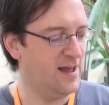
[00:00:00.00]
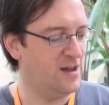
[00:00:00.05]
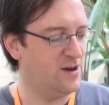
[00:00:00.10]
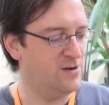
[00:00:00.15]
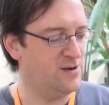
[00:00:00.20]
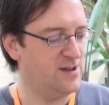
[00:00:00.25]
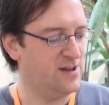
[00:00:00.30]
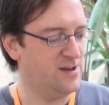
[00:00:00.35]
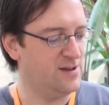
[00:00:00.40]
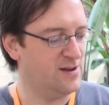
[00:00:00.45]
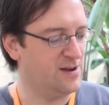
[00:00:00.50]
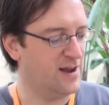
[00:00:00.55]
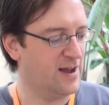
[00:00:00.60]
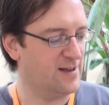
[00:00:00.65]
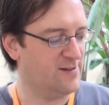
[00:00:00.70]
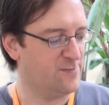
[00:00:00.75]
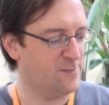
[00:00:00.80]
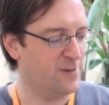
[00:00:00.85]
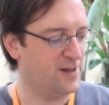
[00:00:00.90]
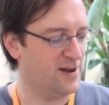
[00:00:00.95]
AOD
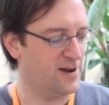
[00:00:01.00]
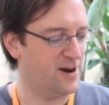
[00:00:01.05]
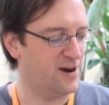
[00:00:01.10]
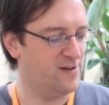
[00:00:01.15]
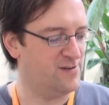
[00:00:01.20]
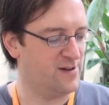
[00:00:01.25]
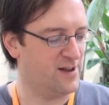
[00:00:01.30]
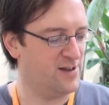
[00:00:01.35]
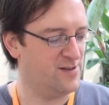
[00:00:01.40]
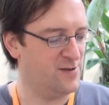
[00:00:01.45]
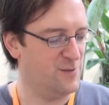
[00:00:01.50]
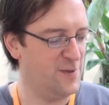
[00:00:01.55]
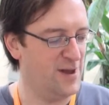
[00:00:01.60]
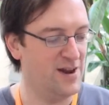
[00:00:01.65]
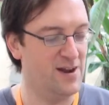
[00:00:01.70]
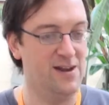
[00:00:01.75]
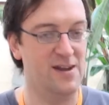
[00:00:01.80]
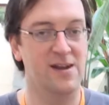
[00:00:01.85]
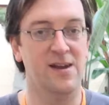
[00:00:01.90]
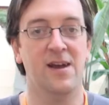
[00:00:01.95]
guest played Cards Against
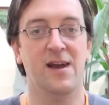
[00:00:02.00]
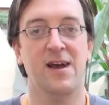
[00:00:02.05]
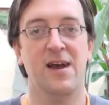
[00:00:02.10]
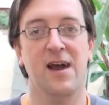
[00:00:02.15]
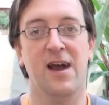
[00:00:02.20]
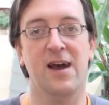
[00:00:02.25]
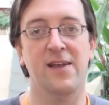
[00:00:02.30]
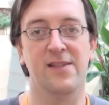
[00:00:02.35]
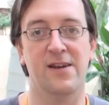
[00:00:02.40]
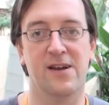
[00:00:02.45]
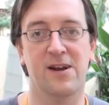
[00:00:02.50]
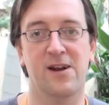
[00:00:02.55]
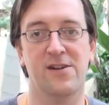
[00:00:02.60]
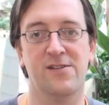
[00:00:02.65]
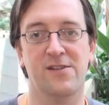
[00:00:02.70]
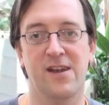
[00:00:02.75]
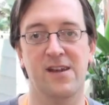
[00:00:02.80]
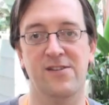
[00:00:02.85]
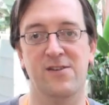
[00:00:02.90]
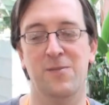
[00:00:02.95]
Humanity. And the
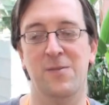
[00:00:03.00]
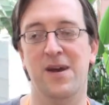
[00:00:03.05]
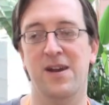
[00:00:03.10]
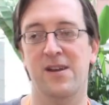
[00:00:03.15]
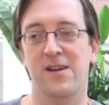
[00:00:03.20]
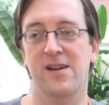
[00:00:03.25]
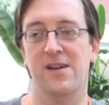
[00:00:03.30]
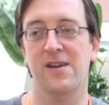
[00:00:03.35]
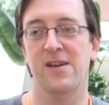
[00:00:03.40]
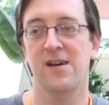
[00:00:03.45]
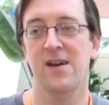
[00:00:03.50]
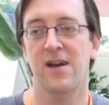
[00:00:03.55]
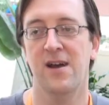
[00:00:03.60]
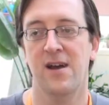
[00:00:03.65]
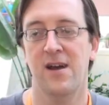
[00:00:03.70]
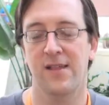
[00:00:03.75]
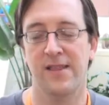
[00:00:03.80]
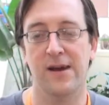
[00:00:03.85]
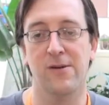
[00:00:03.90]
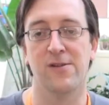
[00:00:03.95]
Cards Against Humanity,
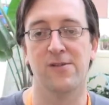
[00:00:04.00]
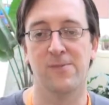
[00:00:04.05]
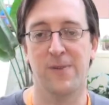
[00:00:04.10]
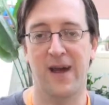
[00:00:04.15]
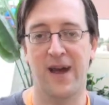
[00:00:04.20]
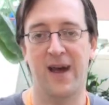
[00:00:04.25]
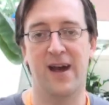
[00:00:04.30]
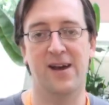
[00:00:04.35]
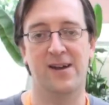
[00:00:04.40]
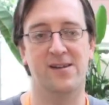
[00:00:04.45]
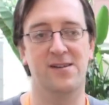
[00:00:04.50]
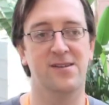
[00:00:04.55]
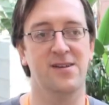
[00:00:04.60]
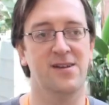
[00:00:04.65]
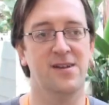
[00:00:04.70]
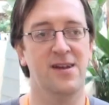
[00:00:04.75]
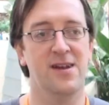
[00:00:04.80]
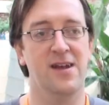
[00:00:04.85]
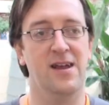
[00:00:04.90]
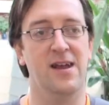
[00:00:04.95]
that was packed,
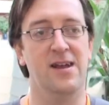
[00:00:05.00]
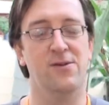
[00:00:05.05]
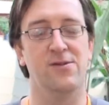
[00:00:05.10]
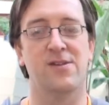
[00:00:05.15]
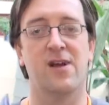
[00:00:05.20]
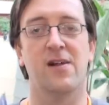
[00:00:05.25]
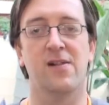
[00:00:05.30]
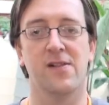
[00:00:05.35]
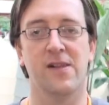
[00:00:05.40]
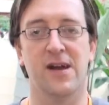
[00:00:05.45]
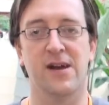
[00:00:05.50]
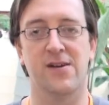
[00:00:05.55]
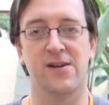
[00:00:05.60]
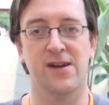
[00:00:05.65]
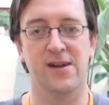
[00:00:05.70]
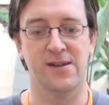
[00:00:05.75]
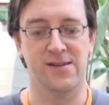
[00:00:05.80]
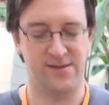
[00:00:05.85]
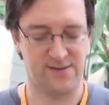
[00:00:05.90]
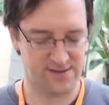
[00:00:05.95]
and it was
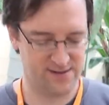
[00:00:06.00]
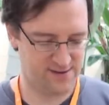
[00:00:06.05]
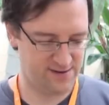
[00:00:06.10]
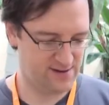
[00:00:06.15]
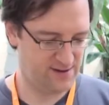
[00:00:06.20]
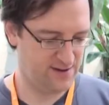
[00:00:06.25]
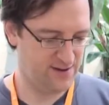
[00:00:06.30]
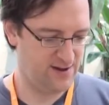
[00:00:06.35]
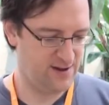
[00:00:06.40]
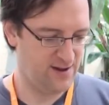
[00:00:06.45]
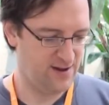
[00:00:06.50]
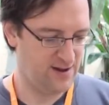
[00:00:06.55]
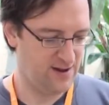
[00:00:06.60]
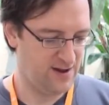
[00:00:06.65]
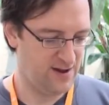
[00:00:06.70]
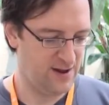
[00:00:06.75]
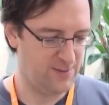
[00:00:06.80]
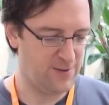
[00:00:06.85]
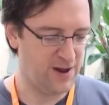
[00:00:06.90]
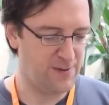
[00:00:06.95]
hilarious.
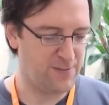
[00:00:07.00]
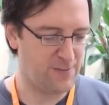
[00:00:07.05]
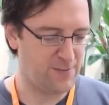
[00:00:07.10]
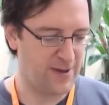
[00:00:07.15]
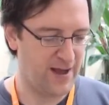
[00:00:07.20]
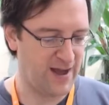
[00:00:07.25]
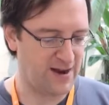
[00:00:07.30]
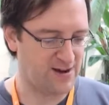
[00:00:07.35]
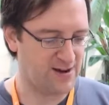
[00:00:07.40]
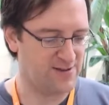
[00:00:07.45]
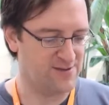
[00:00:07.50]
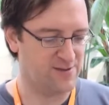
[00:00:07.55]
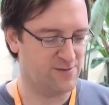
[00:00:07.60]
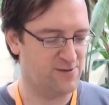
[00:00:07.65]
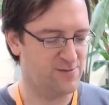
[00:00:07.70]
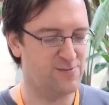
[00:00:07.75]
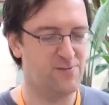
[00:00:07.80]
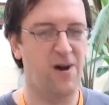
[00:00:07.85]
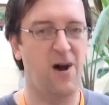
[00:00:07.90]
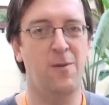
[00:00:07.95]
It might have been packed because it
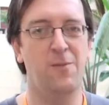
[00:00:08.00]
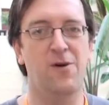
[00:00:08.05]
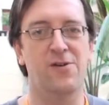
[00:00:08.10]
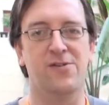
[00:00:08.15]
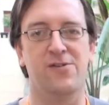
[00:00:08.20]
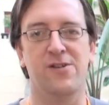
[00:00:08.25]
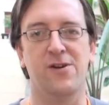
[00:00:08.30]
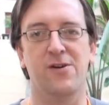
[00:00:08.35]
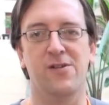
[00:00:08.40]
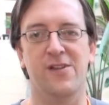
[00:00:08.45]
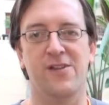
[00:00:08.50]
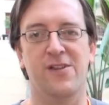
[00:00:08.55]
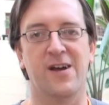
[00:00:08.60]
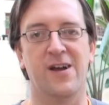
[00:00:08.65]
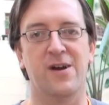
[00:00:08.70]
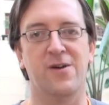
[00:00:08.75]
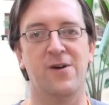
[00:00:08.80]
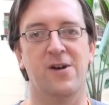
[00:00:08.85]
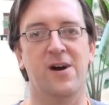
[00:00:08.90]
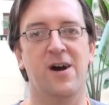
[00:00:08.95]
was almost the only
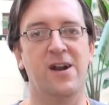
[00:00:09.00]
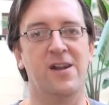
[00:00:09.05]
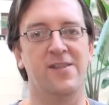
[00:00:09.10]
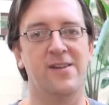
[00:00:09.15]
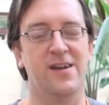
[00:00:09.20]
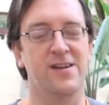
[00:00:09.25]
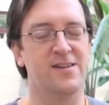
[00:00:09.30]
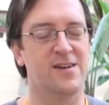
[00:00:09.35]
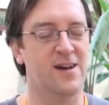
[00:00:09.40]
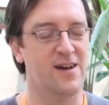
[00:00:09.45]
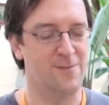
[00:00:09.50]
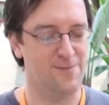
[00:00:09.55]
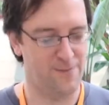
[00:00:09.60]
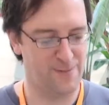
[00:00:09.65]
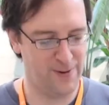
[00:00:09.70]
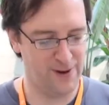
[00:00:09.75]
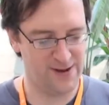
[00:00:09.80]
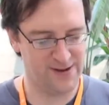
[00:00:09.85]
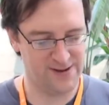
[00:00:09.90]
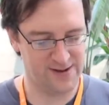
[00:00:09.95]
thing going on at that time,
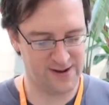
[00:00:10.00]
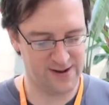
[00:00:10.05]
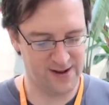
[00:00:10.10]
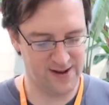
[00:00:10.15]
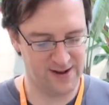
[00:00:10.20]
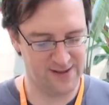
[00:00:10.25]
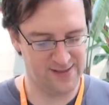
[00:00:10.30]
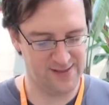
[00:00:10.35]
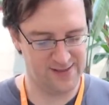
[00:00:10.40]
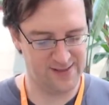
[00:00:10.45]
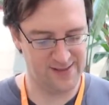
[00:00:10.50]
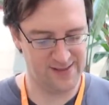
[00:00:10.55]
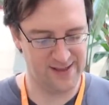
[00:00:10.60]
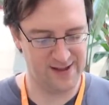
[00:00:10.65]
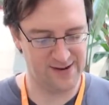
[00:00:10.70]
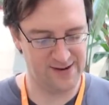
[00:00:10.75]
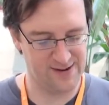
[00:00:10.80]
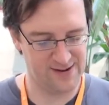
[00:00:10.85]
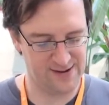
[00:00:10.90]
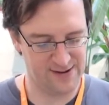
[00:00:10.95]
but
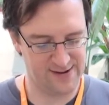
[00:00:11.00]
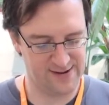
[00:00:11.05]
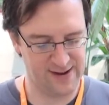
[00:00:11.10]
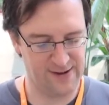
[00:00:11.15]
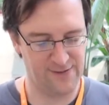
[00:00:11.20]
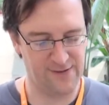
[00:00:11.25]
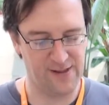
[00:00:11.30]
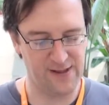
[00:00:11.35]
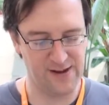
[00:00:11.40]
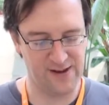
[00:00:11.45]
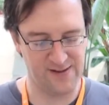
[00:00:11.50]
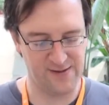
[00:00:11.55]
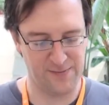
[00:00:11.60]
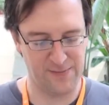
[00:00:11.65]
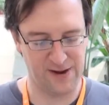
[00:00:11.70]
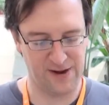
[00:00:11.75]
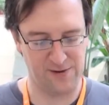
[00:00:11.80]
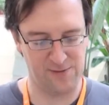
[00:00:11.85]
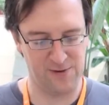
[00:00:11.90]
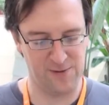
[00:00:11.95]
that definitely needs a
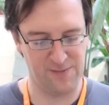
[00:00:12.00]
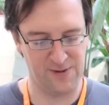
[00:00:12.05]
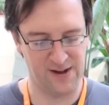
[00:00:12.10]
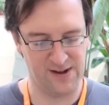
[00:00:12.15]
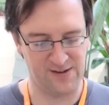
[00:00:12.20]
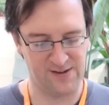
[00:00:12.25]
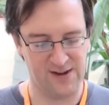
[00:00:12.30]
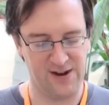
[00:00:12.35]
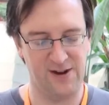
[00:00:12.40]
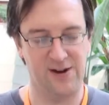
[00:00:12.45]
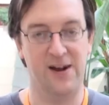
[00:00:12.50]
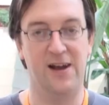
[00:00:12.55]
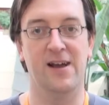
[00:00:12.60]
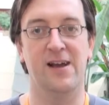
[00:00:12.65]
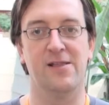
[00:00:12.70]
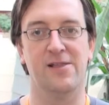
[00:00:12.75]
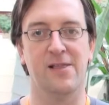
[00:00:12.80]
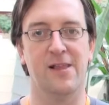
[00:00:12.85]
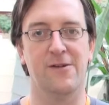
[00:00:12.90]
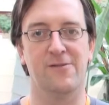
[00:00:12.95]
bigger room next year, and
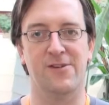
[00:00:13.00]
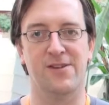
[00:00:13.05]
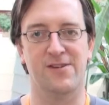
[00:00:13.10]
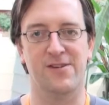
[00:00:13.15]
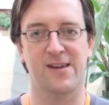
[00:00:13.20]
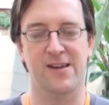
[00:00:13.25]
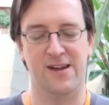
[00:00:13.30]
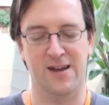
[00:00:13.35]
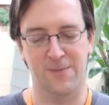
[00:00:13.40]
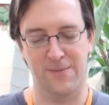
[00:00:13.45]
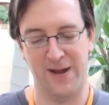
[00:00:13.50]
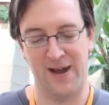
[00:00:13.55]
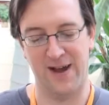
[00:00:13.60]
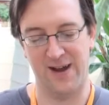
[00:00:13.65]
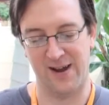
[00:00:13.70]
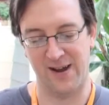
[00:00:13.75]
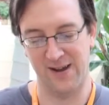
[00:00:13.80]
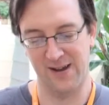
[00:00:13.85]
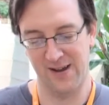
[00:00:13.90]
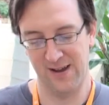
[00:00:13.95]
I'd love to see it come back.